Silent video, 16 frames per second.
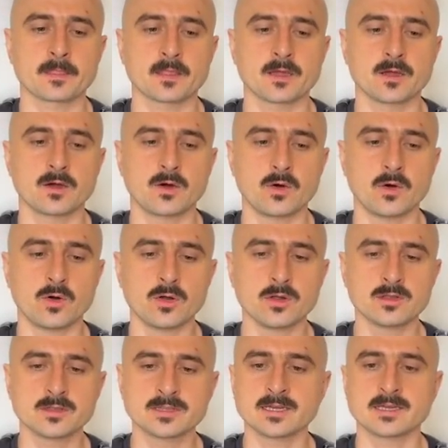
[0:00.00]
all
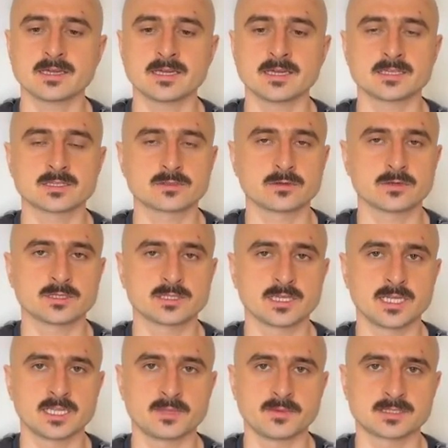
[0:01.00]
the SQL
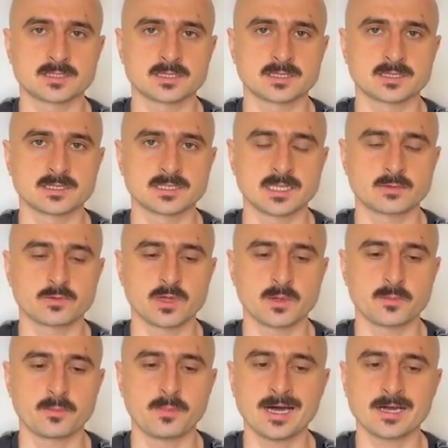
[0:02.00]
statements that we are
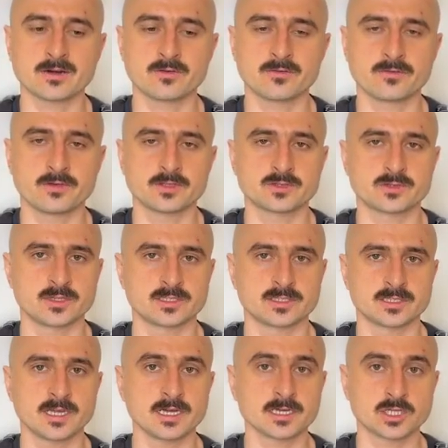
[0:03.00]
part of a
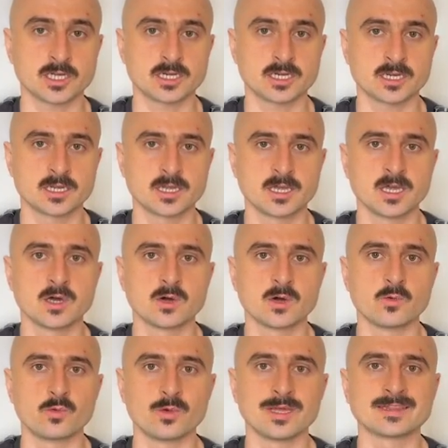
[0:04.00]
transaction
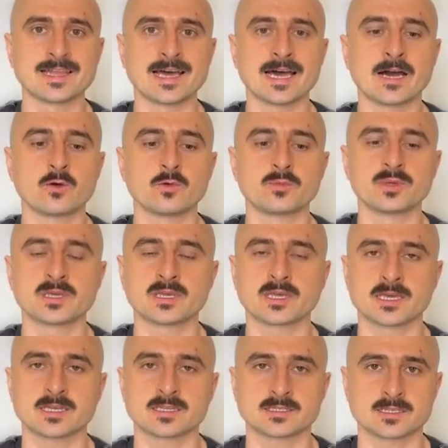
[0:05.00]
will now be
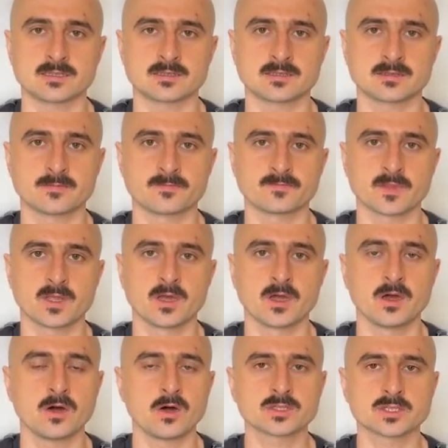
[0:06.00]
cancelled
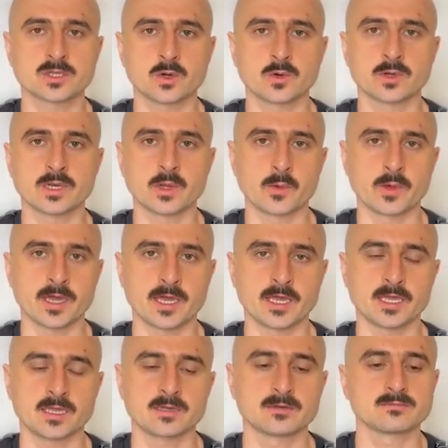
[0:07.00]
or thrown away,
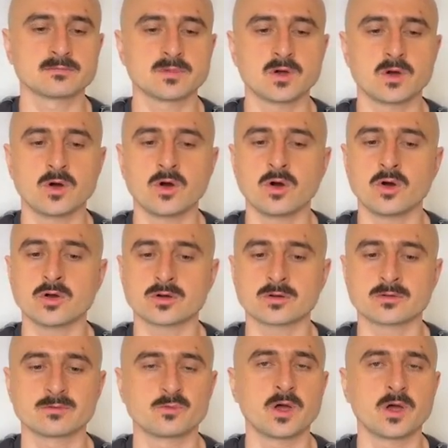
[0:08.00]
or
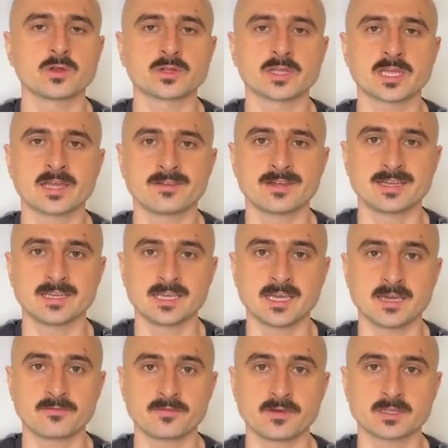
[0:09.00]
won't have any
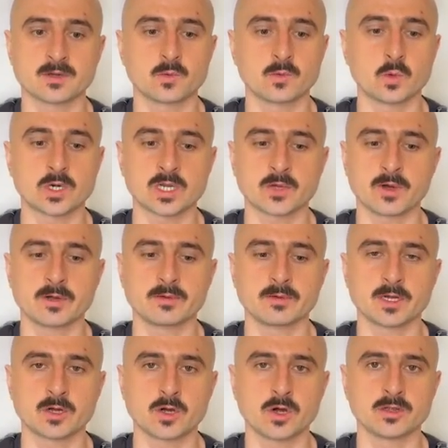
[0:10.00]
effect, whatever you want to
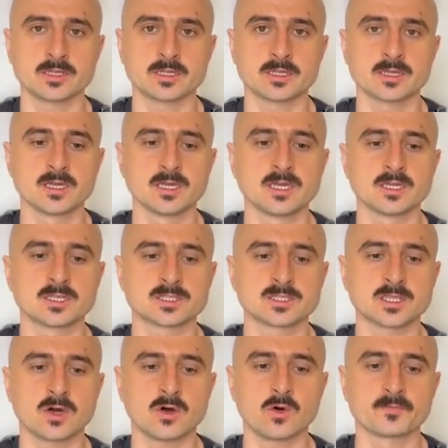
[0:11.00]
call it.
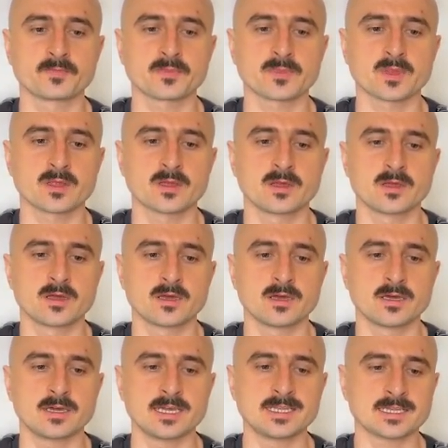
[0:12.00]
So,
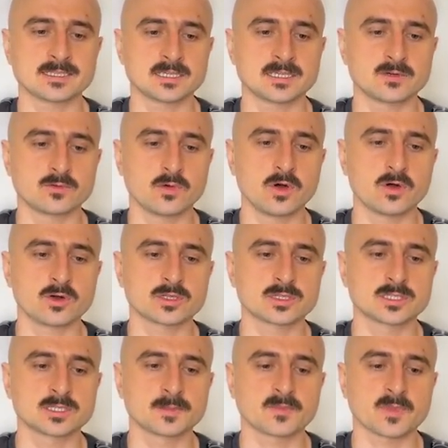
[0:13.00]
in other words,
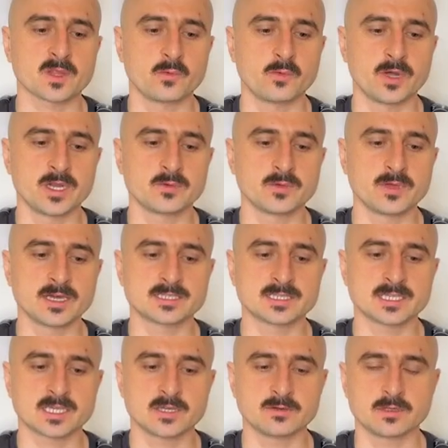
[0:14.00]
when we
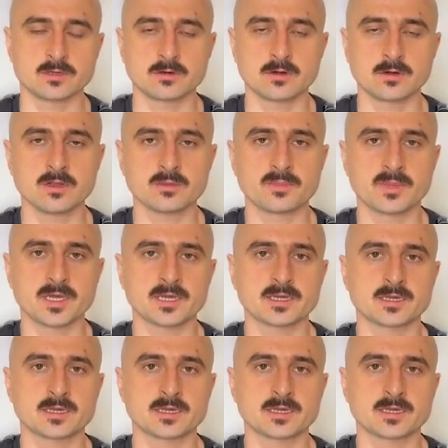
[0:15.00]
execute a rollback,